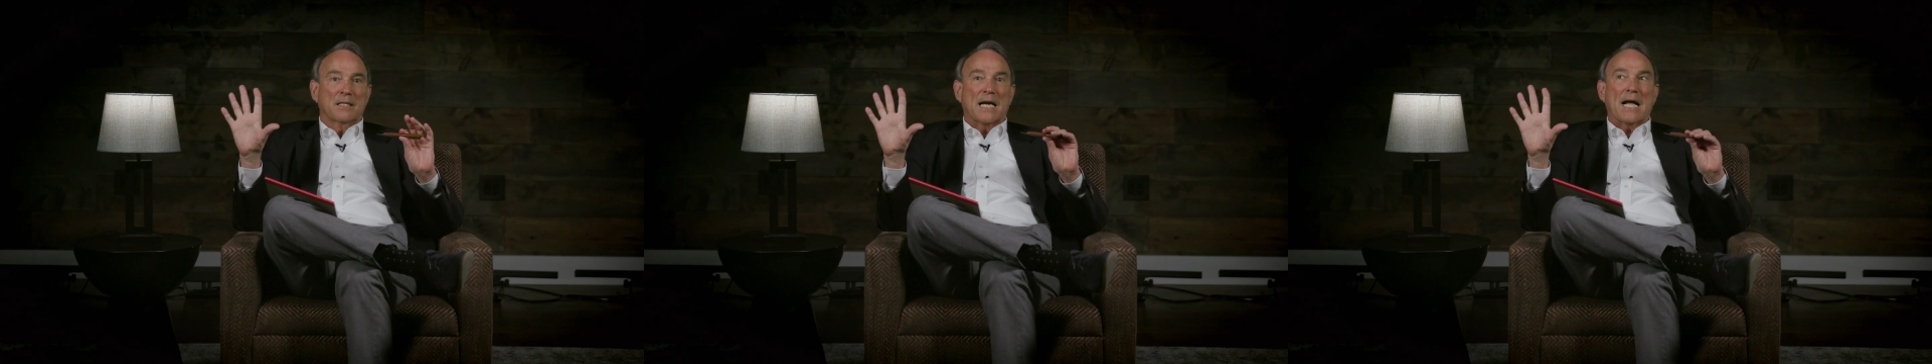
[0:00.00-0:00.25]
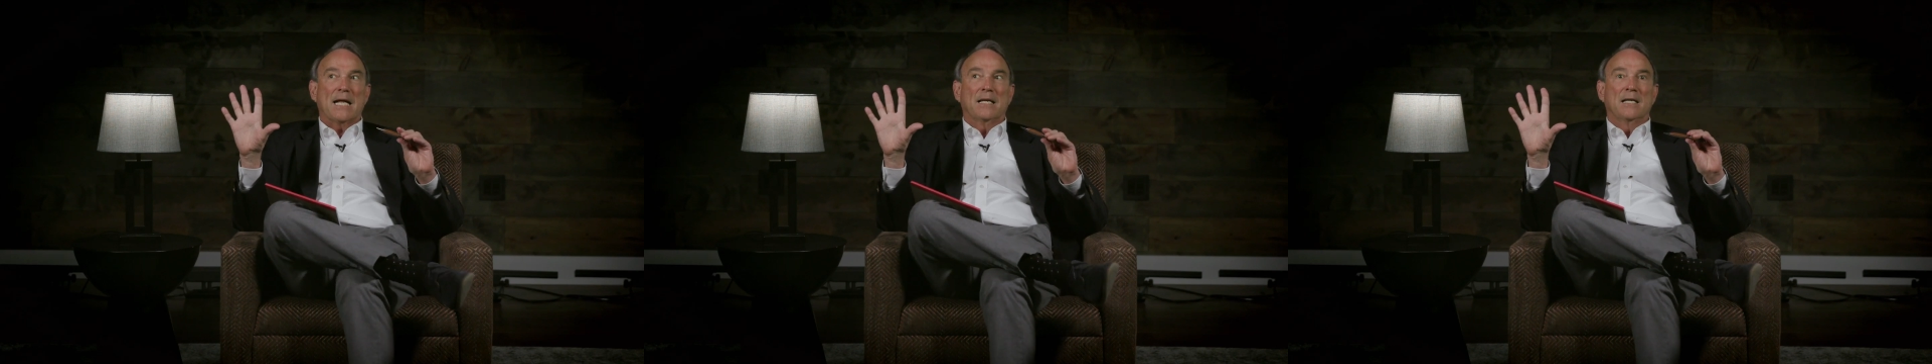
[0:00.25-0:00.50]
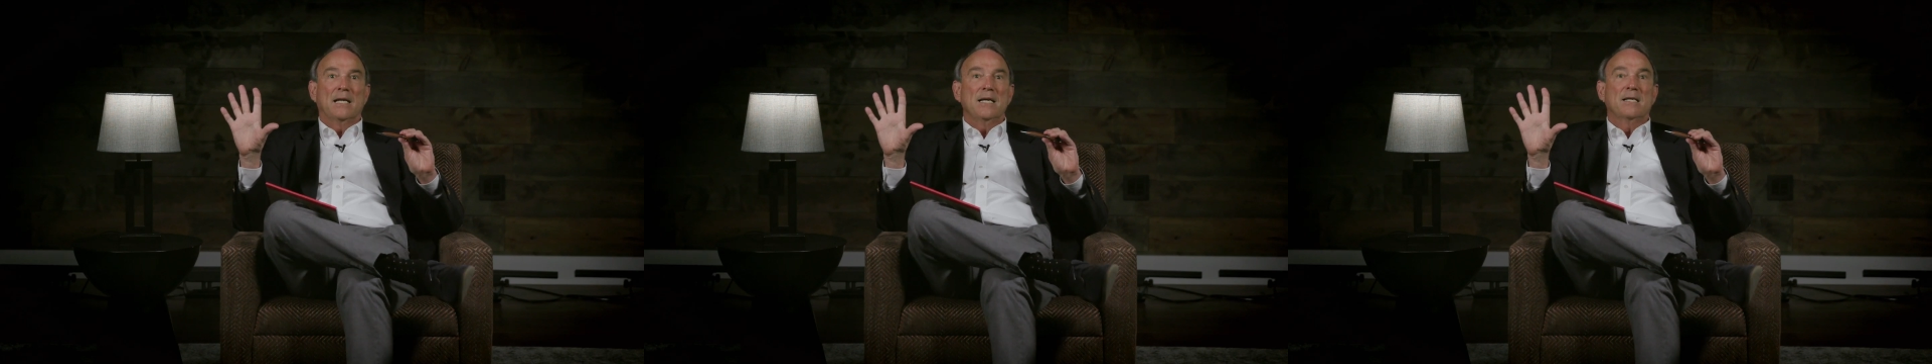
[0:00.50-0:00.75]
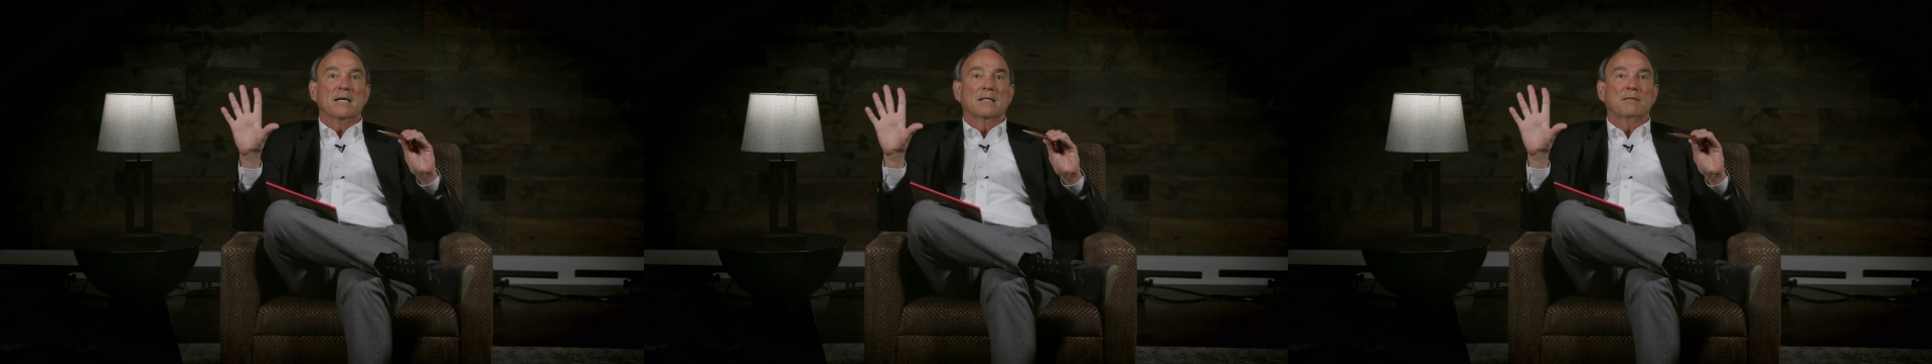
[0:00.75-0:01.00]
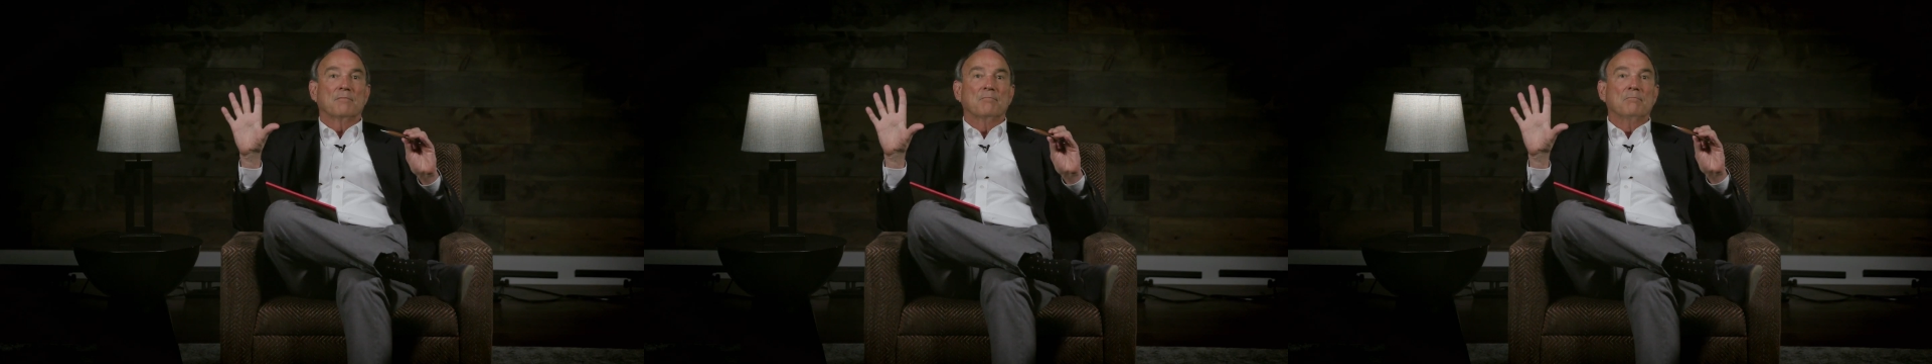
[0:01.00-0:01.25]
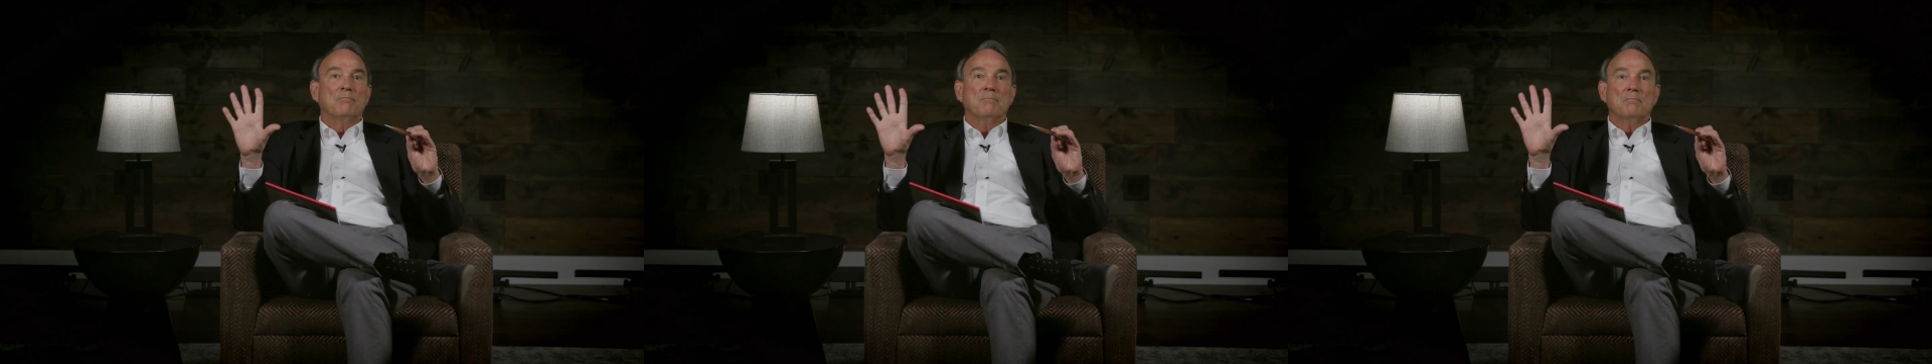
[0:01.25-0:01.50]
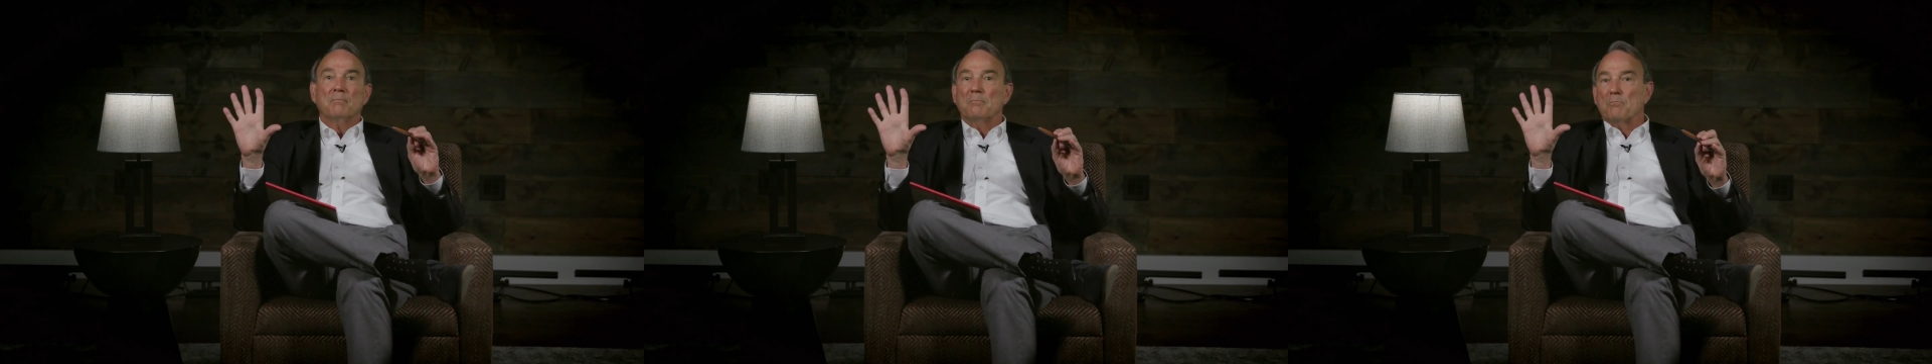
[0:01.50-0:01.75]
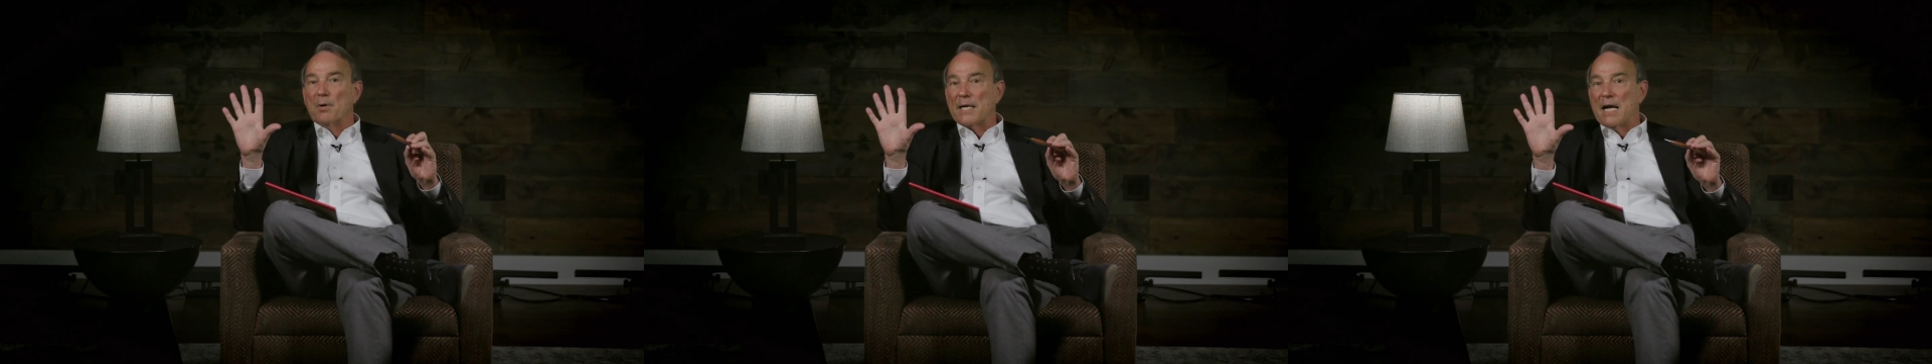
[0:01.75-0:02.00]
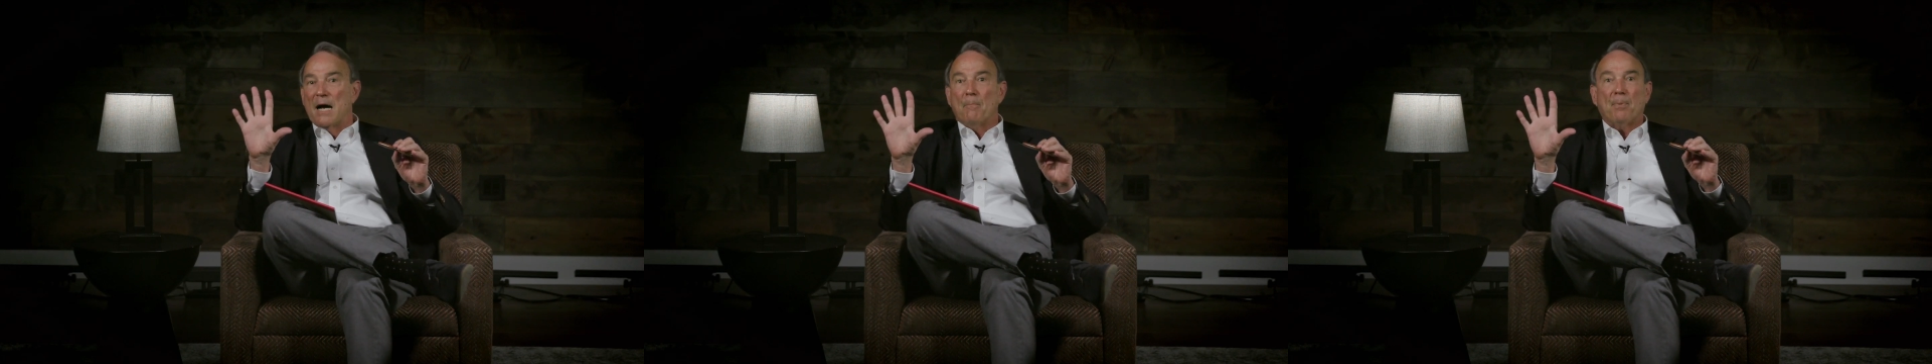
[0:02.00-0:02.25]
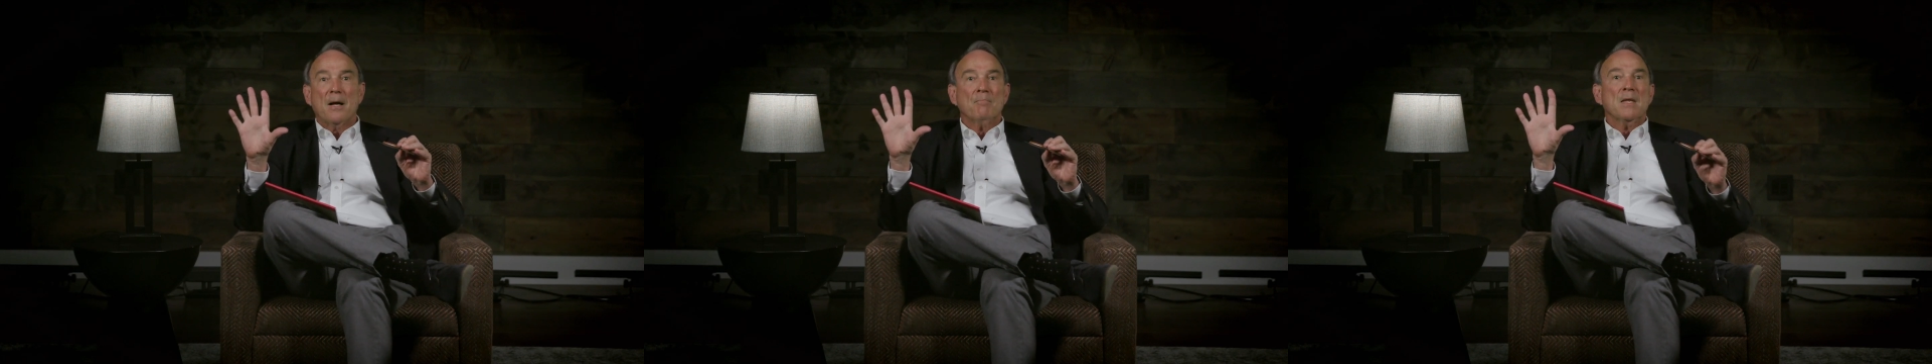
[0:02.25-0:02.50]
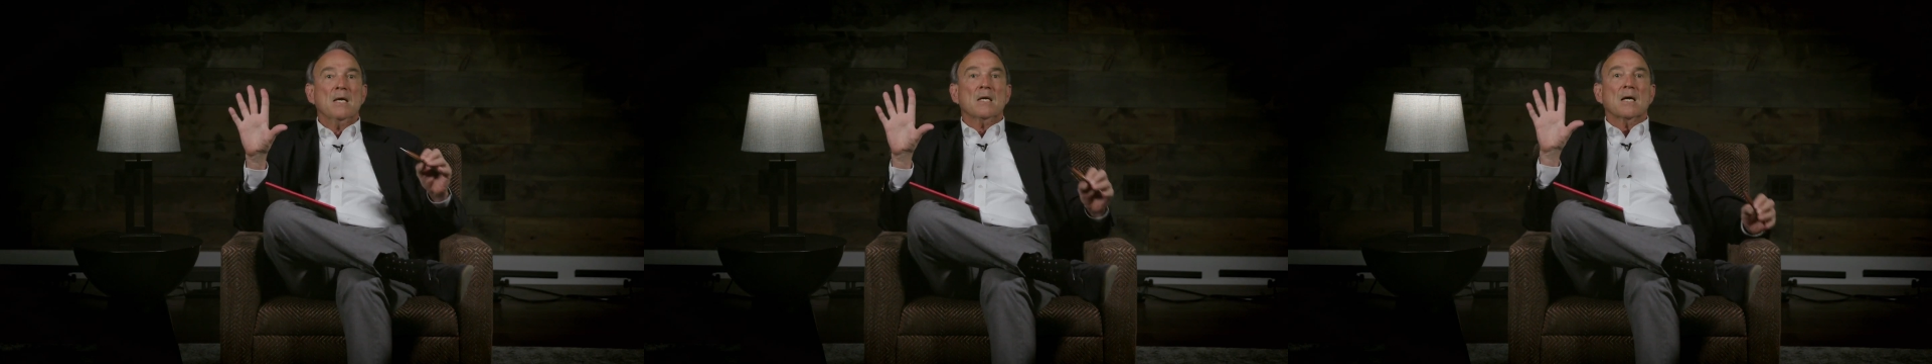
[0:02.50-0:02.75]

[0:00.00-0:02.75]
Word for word: that I need to bring up.